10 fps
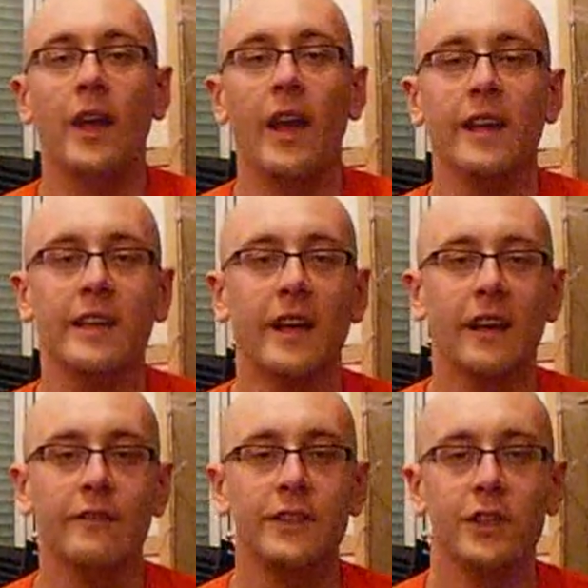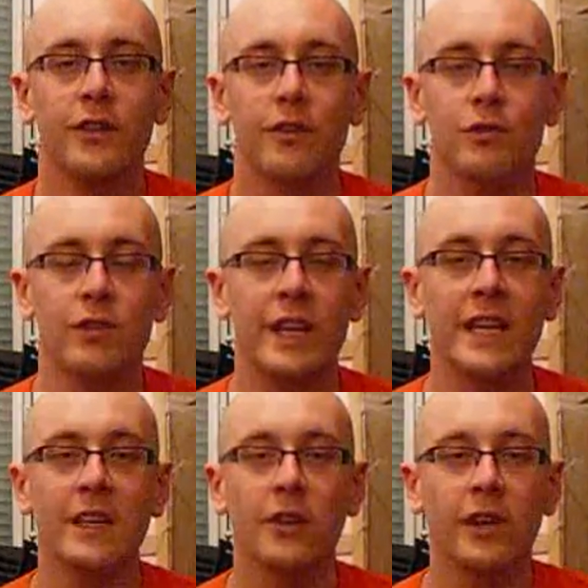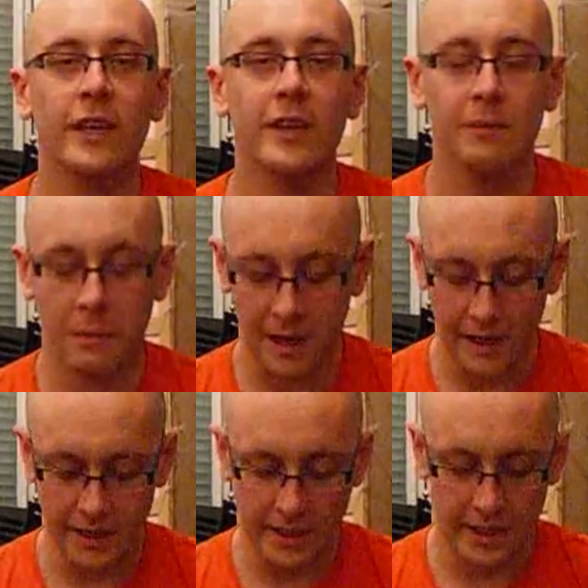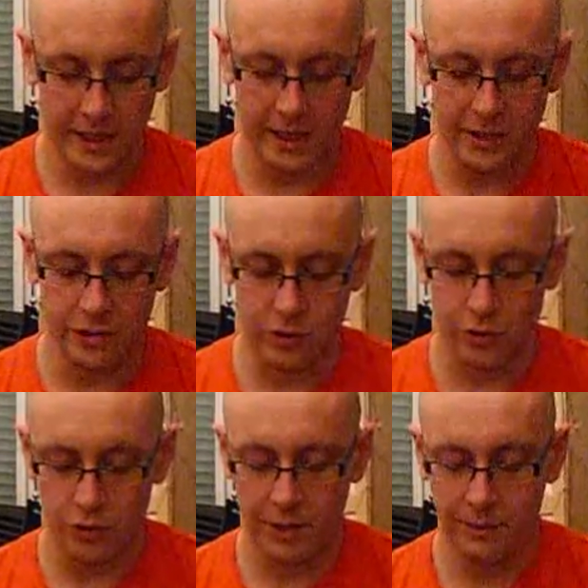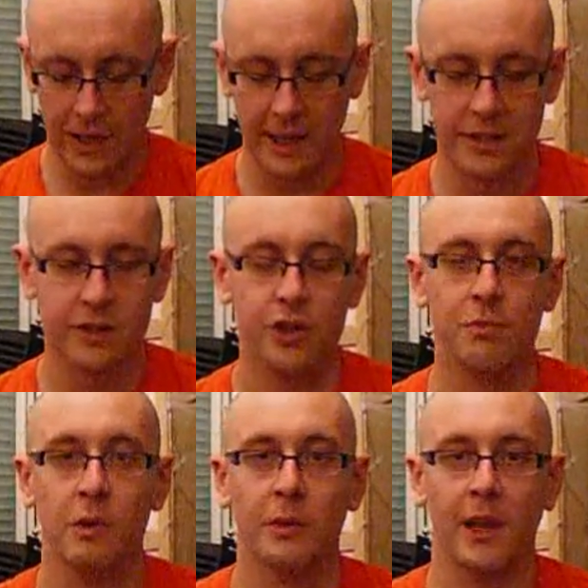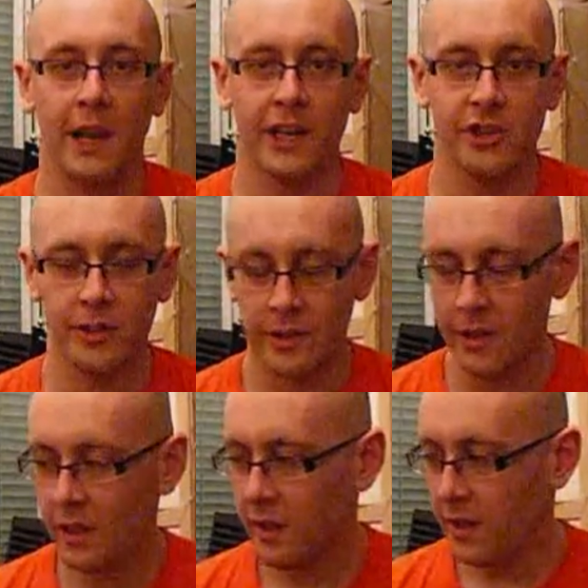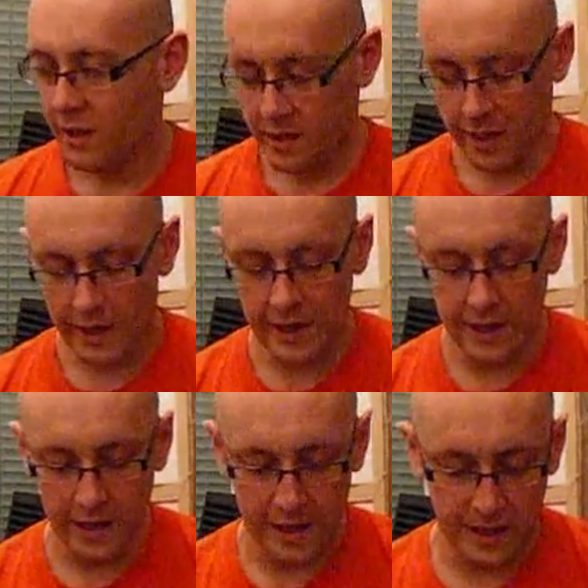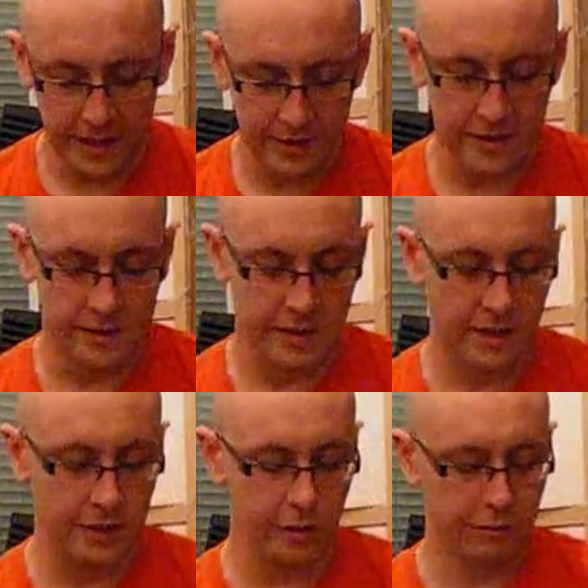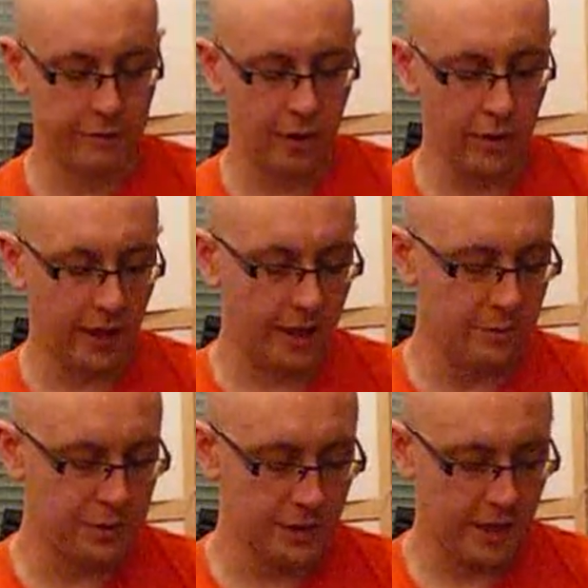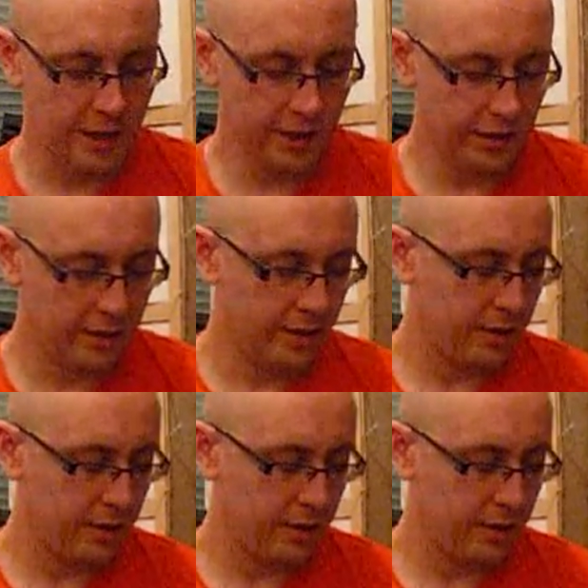Okay, video 3, looking at my Dreamcast shmup collection, and another 4 games here.